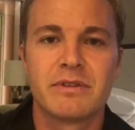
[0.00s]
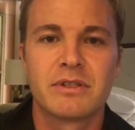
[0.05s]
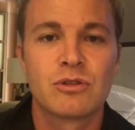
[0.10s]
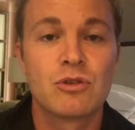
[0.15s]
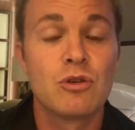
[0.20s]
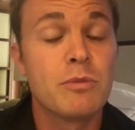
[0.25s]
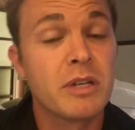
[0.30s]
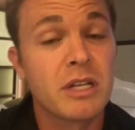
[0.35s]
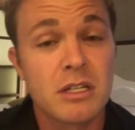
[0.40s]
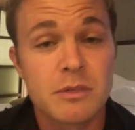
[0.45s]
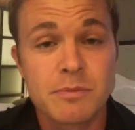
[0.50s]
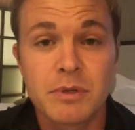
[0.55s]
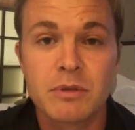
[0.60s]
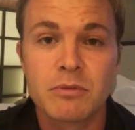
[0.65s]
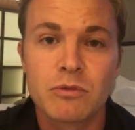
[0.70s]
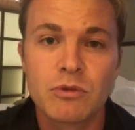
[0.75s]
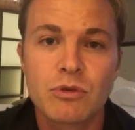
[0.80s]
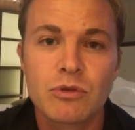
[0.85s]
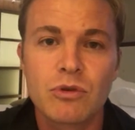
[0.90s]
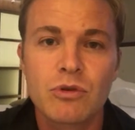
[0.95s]
And Kubica's
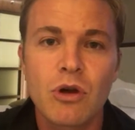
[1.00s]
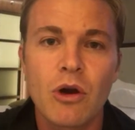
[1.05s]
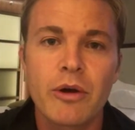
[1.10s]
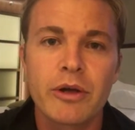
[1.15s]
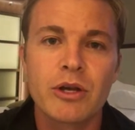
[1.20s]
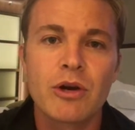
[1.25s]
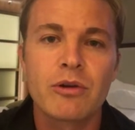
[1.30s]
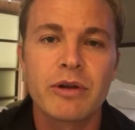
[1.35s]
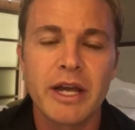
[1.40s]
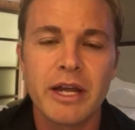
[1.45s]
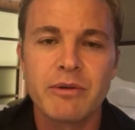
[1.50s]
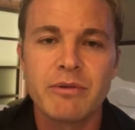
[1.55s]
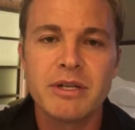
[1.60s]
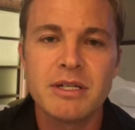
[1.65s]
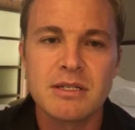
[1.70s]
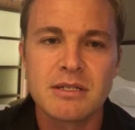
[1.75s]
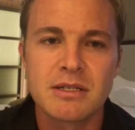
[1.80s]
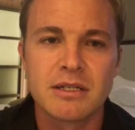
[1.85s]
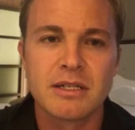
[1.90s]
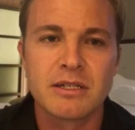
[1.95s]
been going okay
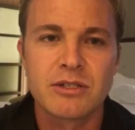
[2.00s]
recently,